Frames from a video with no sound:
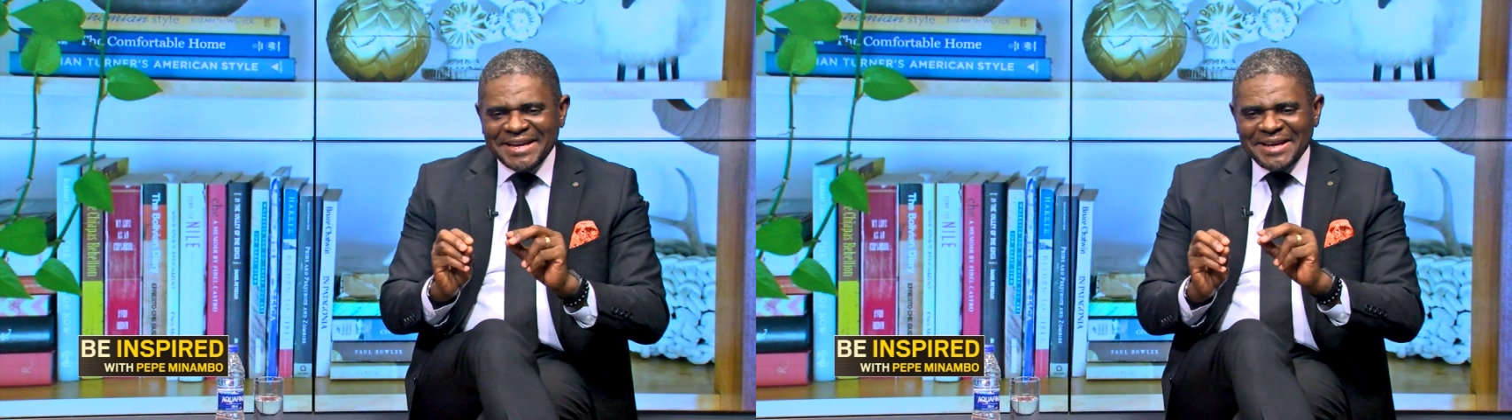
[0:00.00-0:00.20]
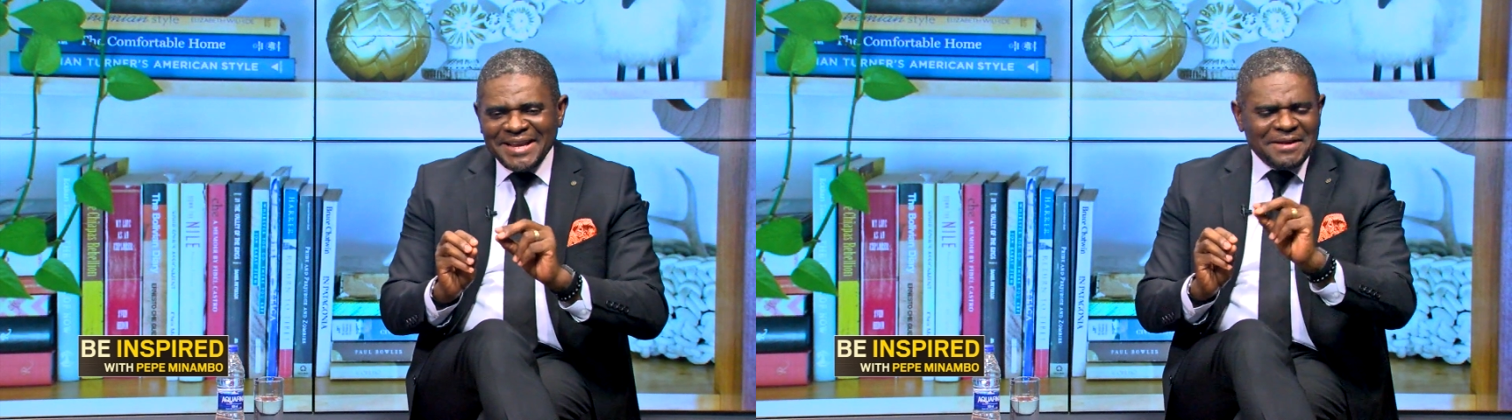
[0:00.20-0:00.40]

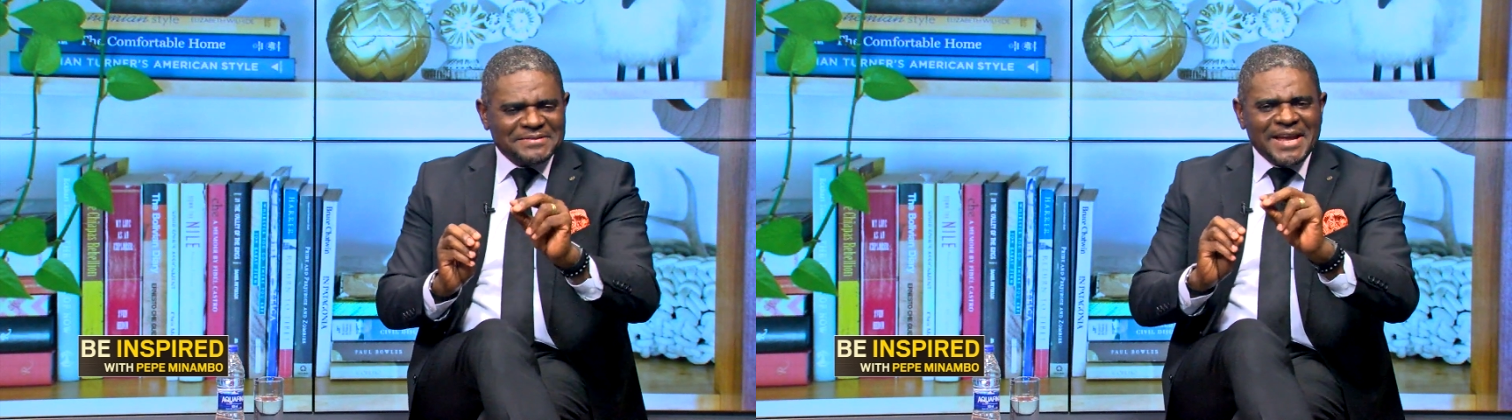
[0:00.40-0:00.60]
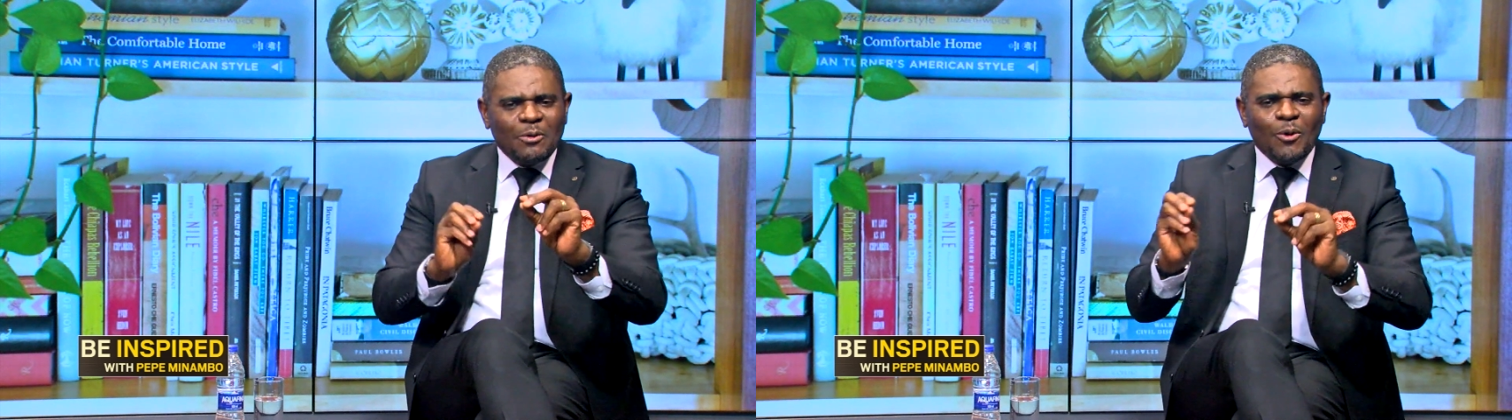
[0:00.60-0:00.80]

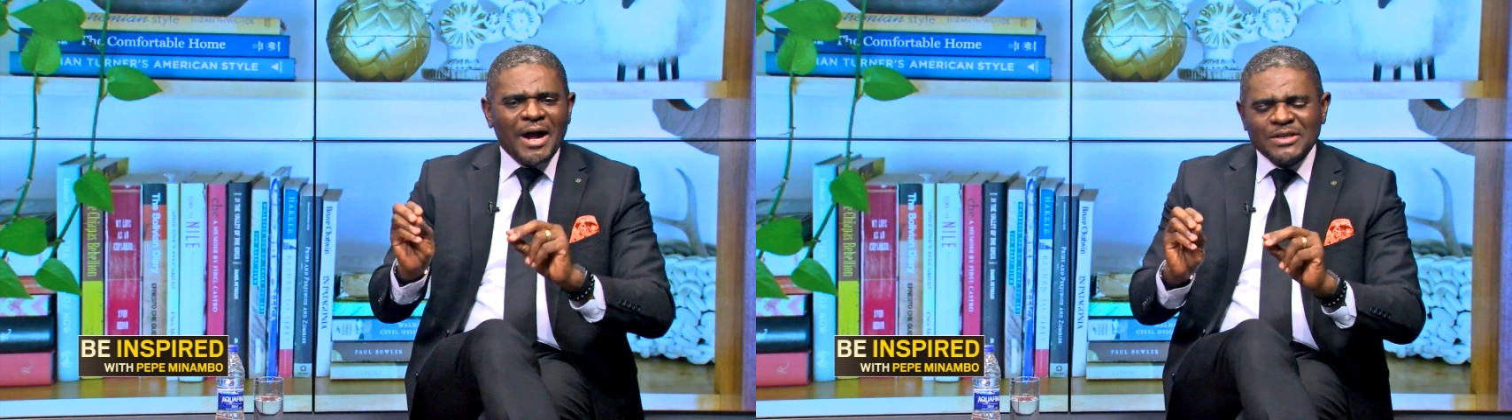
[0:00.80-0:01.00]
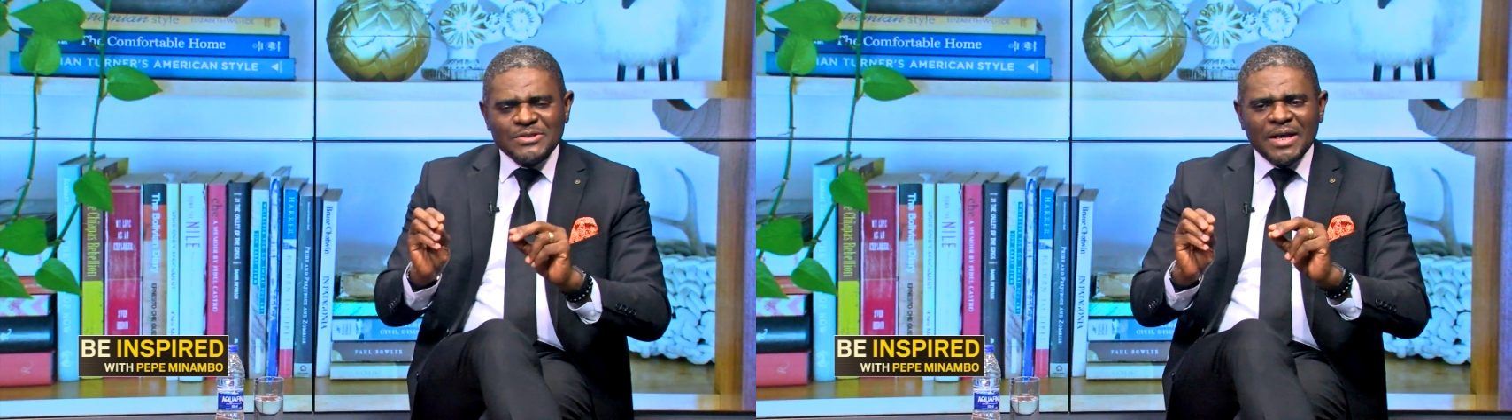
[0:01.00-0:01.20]
lifestyle
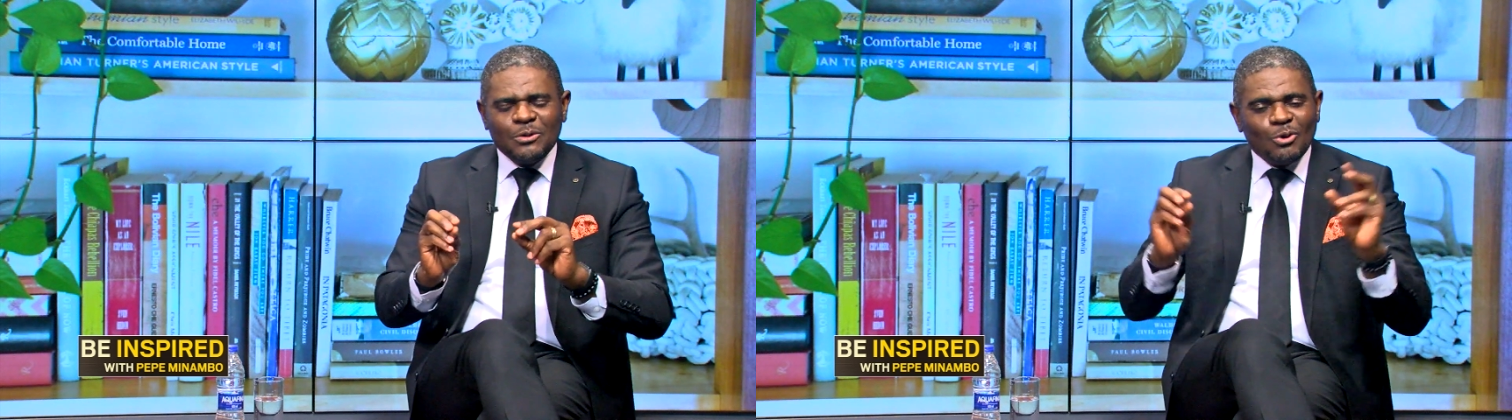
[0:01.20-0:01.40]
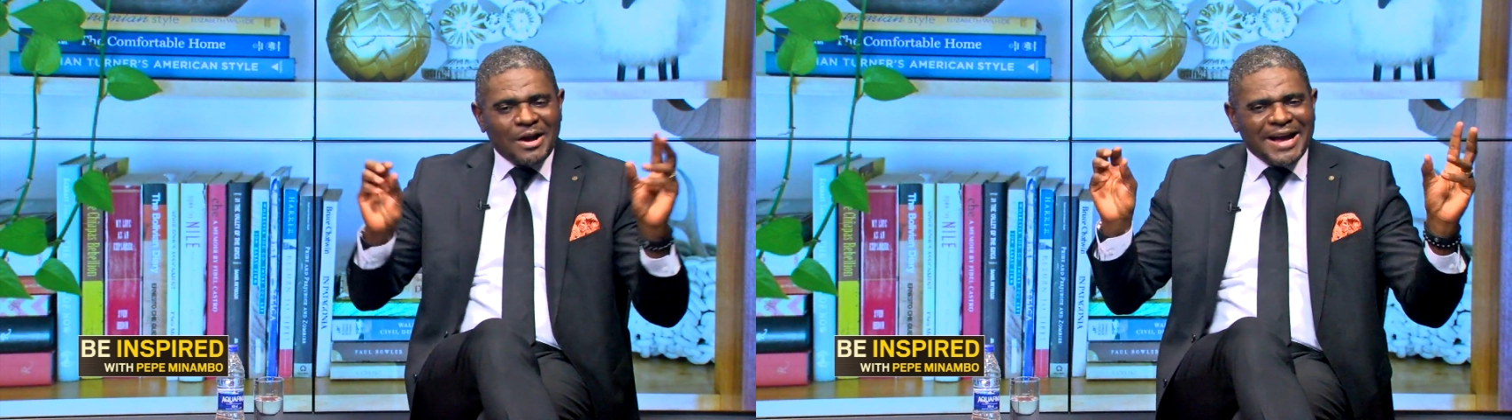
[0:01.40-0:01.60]
wise,
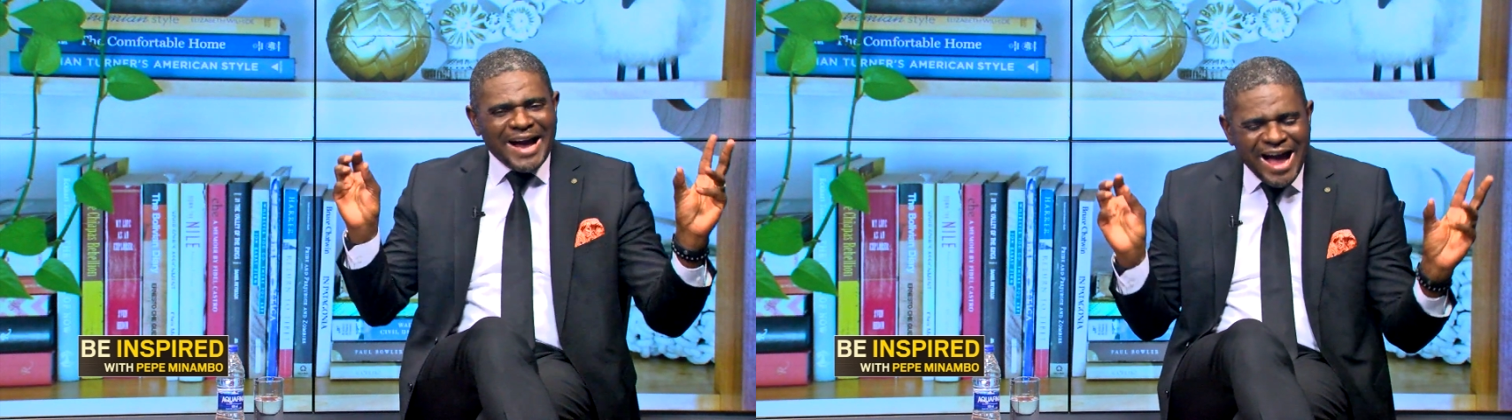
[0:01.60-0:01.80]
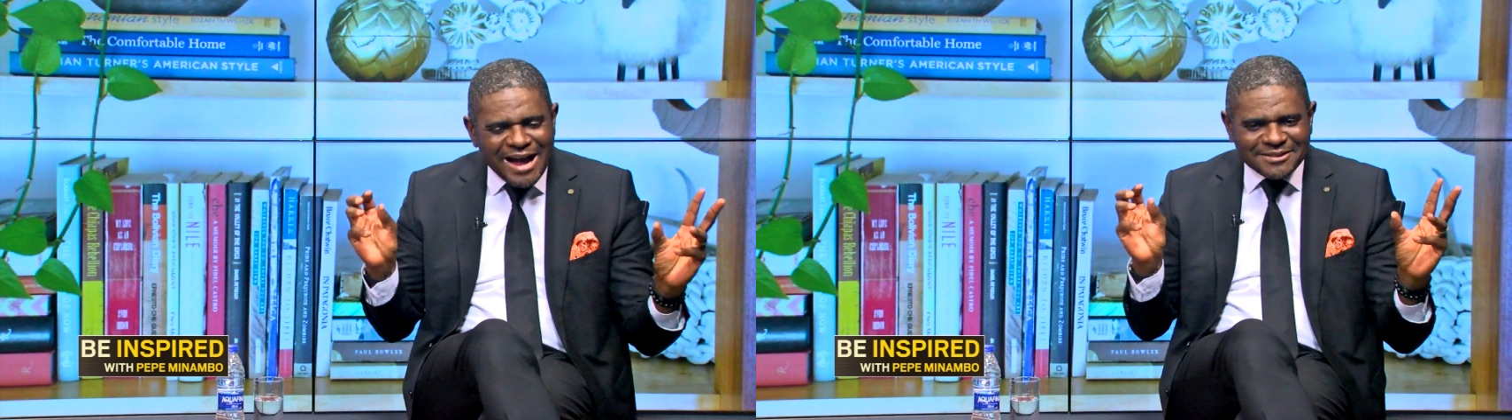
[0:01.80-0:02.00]
you
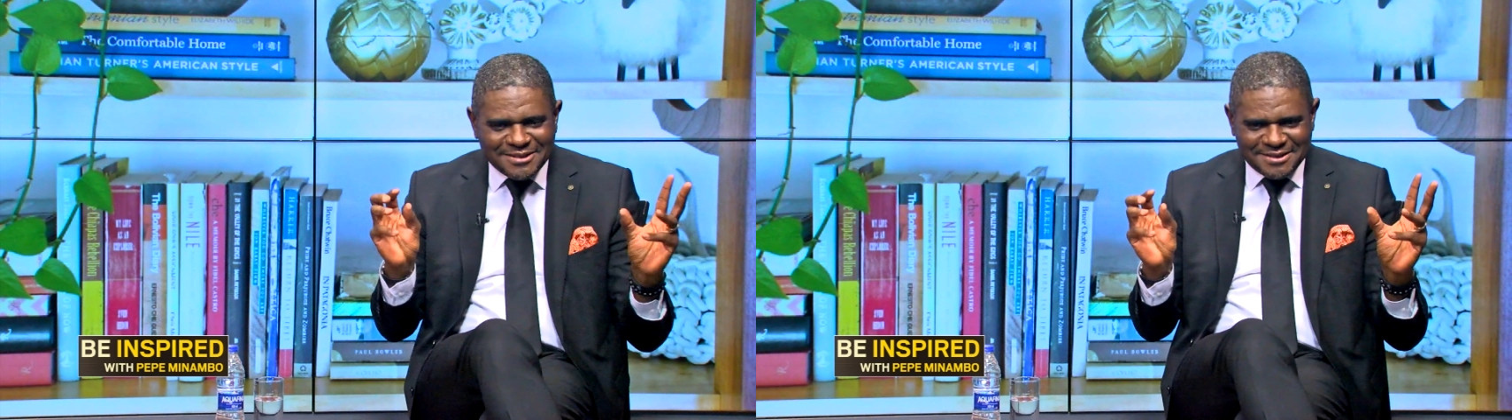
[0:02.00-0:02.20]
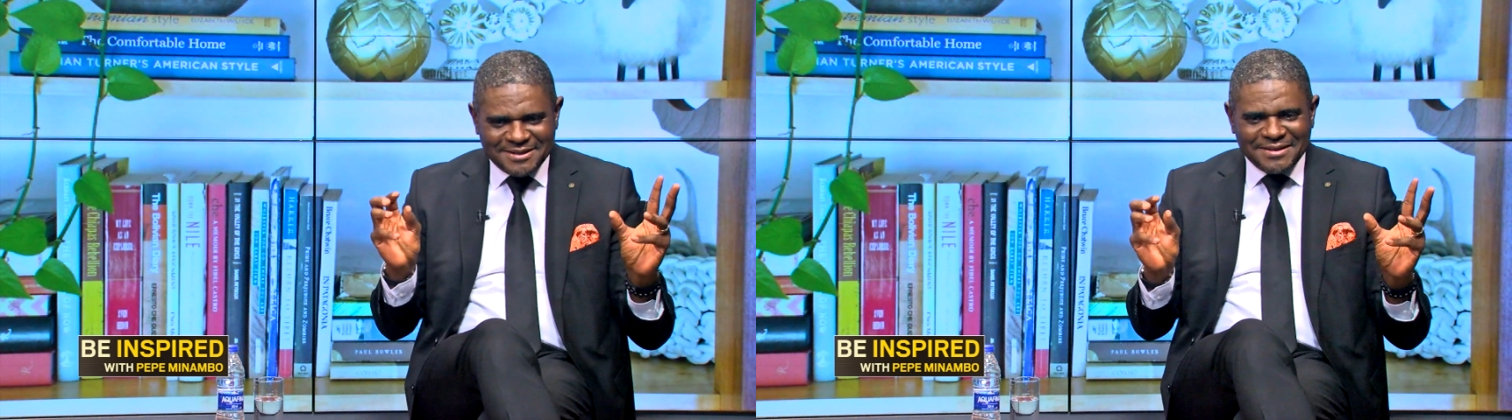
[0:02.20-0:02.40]
can't